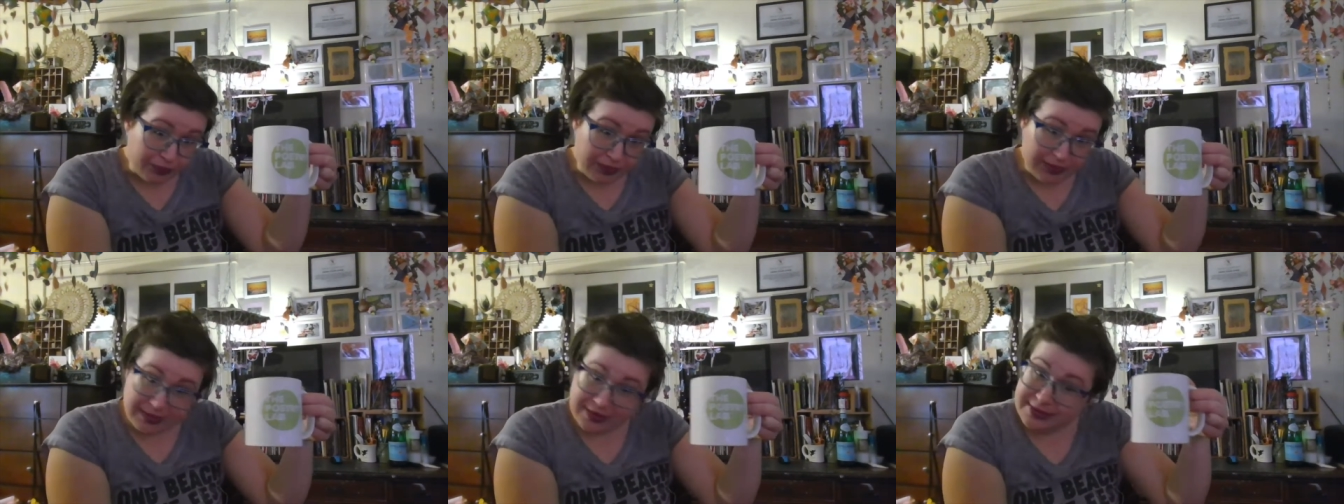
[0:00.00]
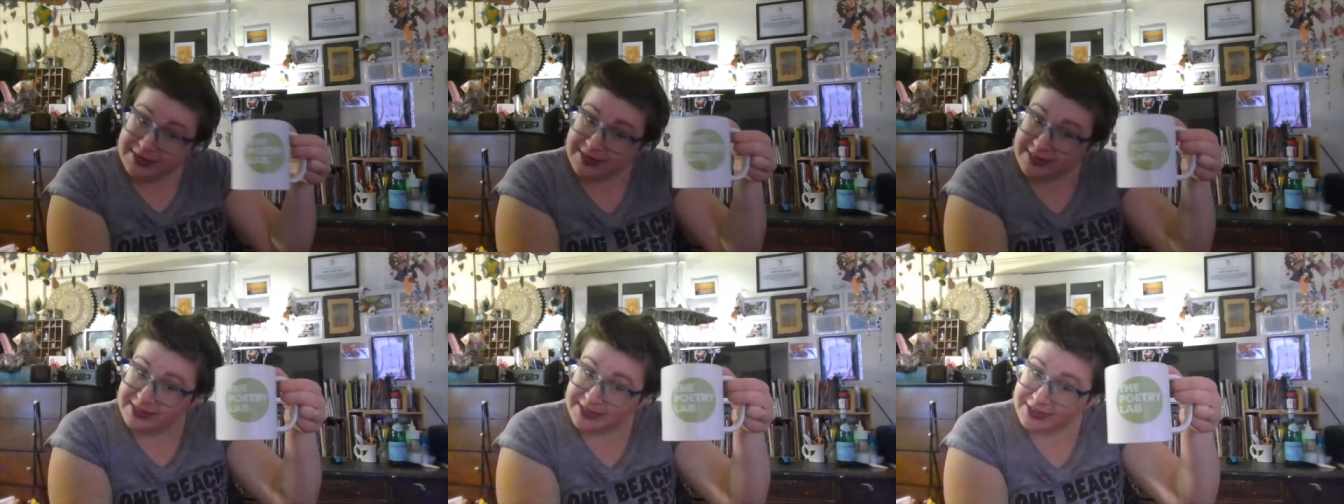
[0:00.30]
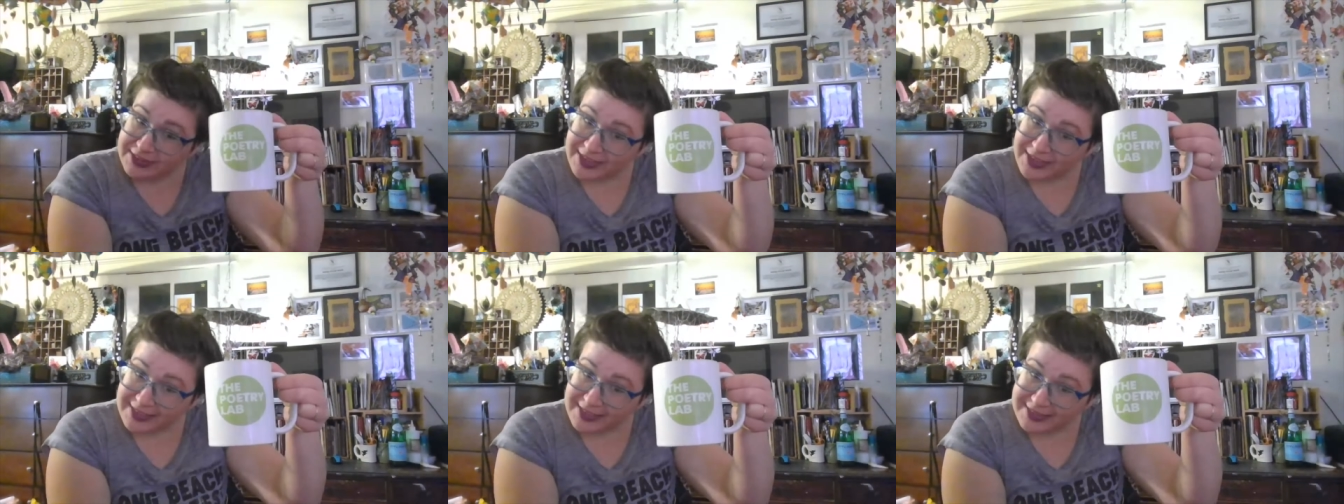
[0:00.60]
I teach
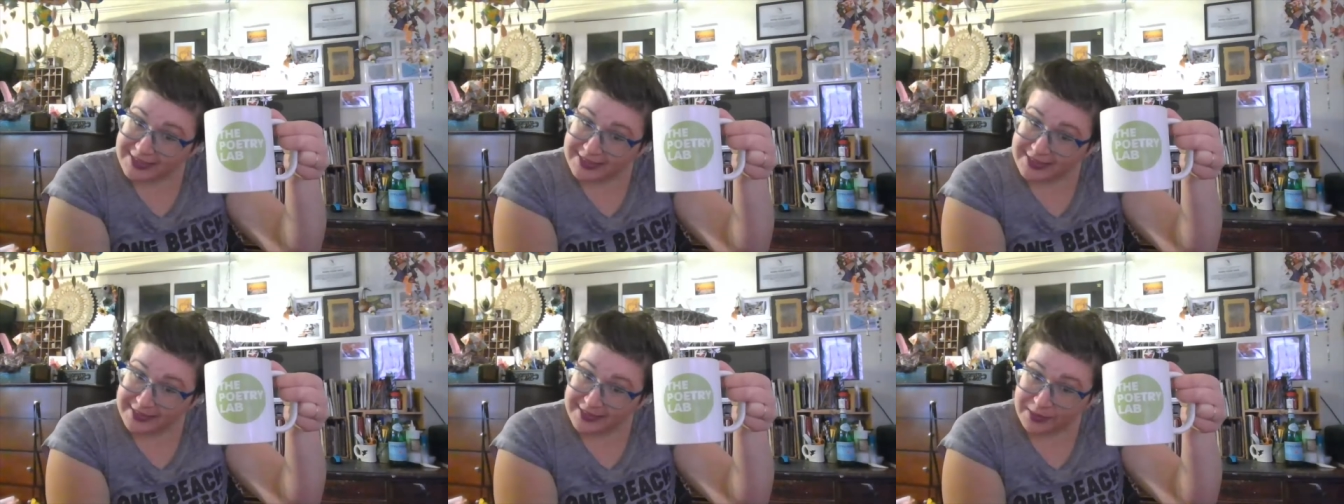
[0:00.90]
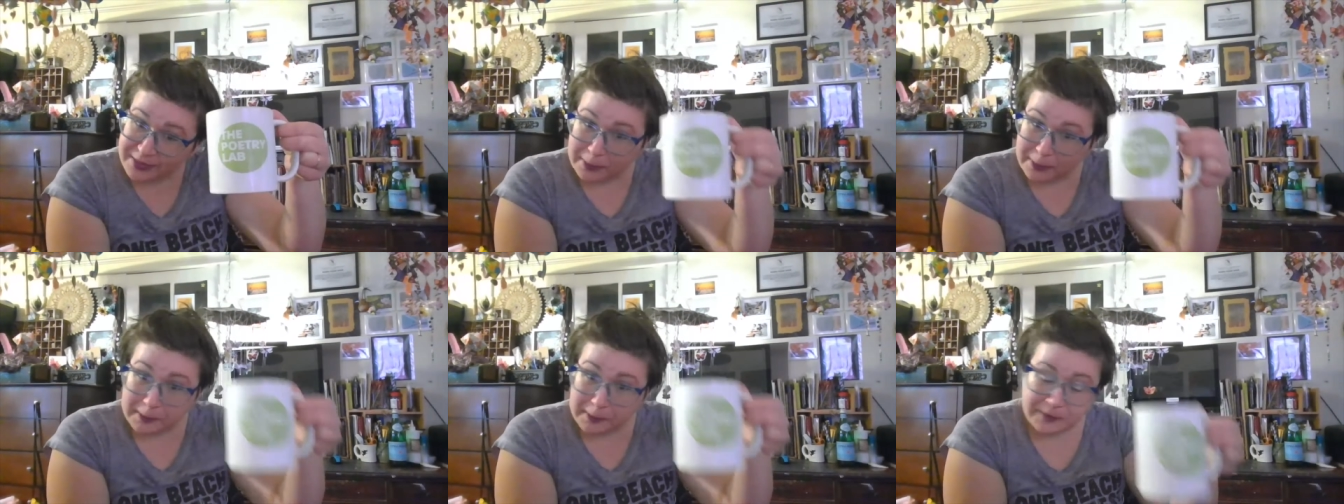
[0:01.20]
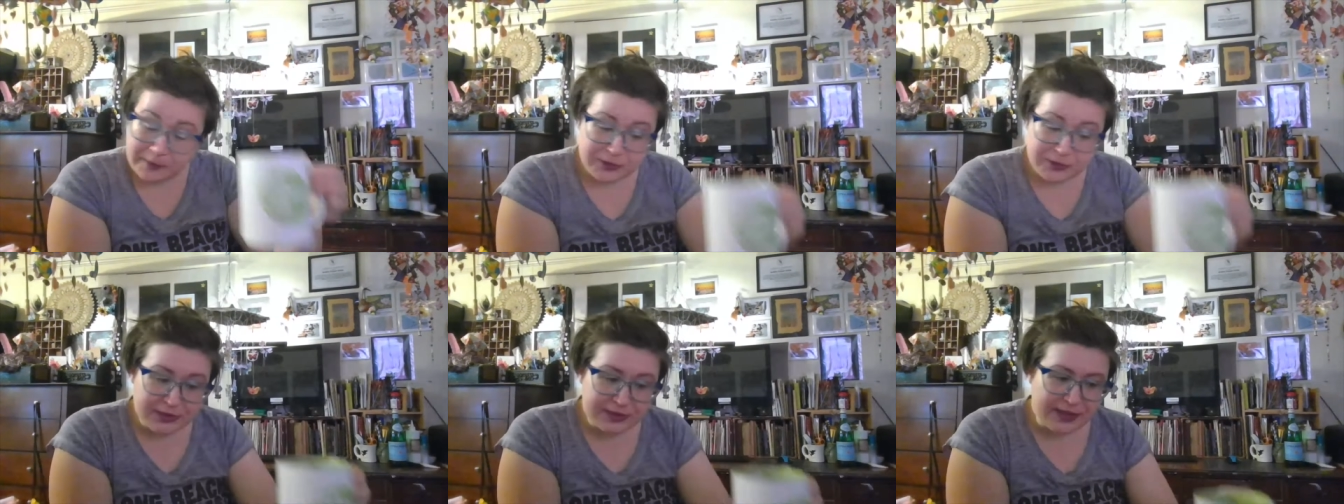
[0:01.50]
classes at the
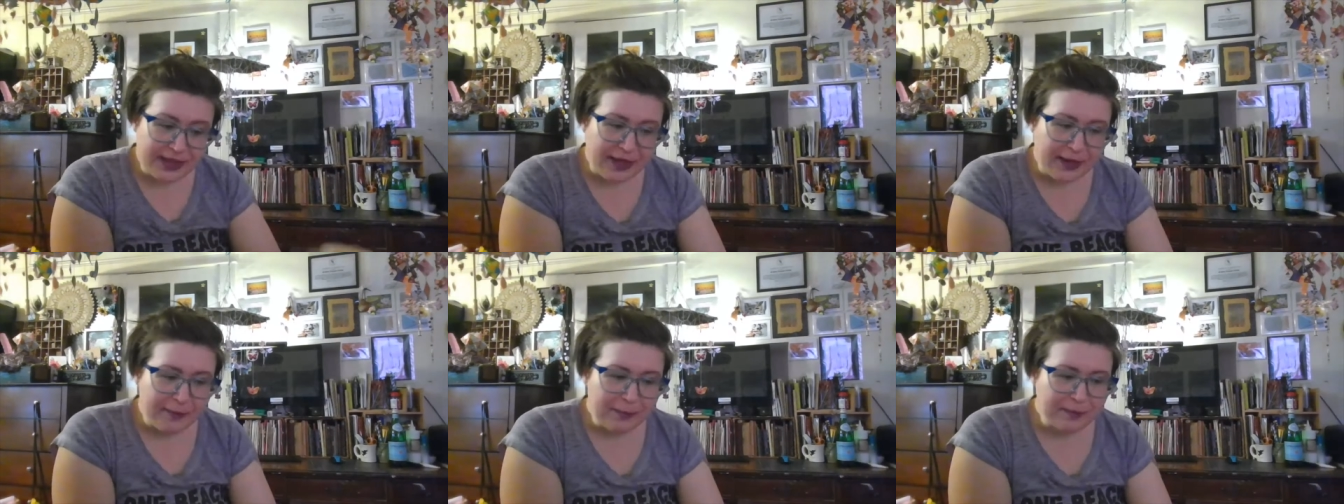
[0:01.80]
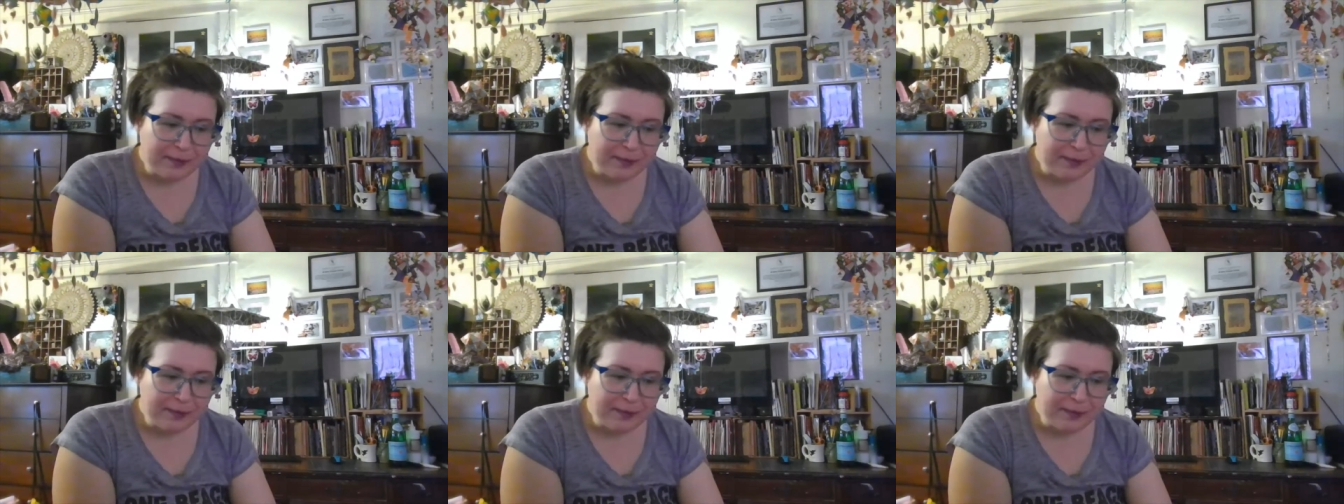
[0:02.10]
Poetry Lab.